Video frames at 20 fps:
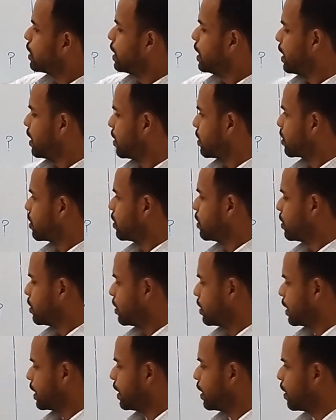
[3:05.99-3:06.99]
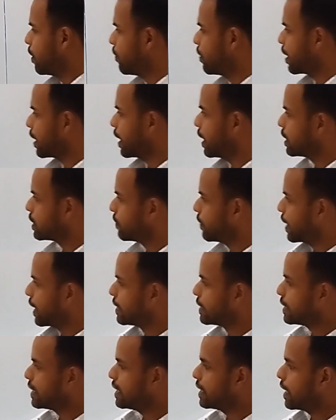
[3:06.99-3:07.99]
Here in our case, we
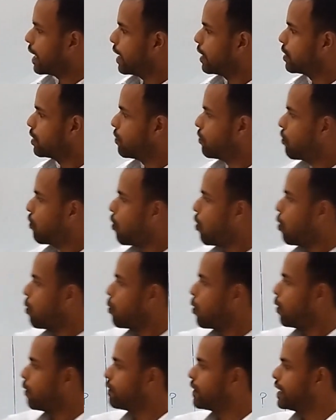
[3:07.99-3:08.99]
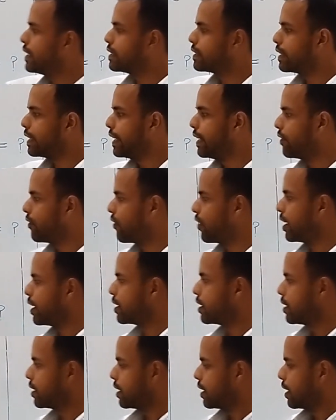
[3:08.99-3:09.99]
can see that the form of this
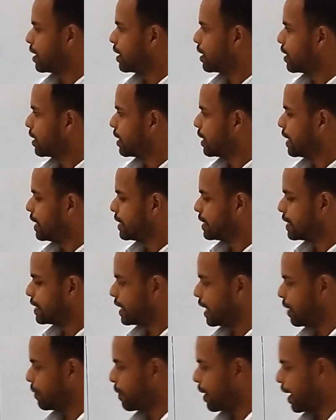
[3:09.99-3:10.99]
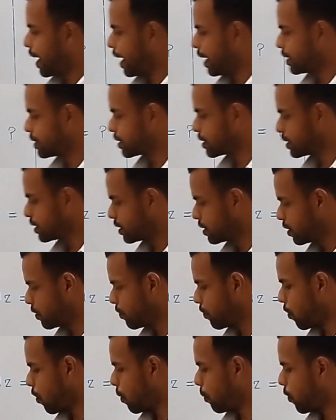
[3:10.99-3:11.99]
integral is same as the
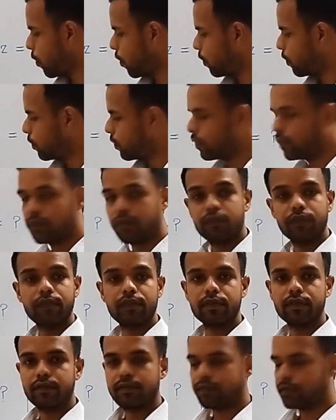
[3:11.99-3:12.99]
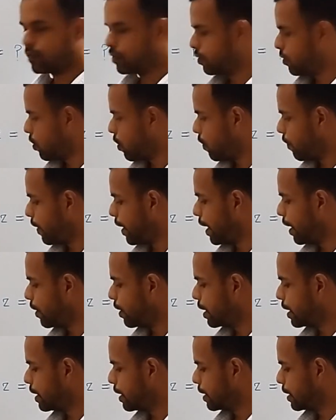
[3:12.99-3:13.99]
form of
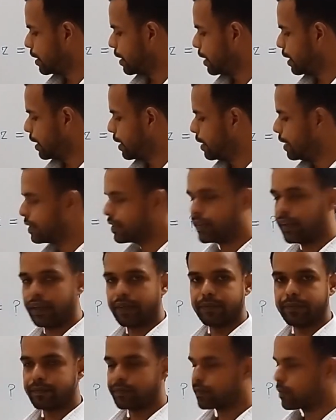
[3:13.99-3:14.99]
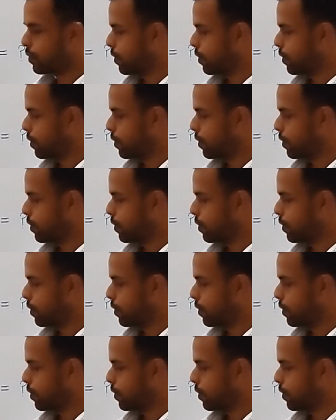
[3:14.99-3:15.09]
integral in this theorem.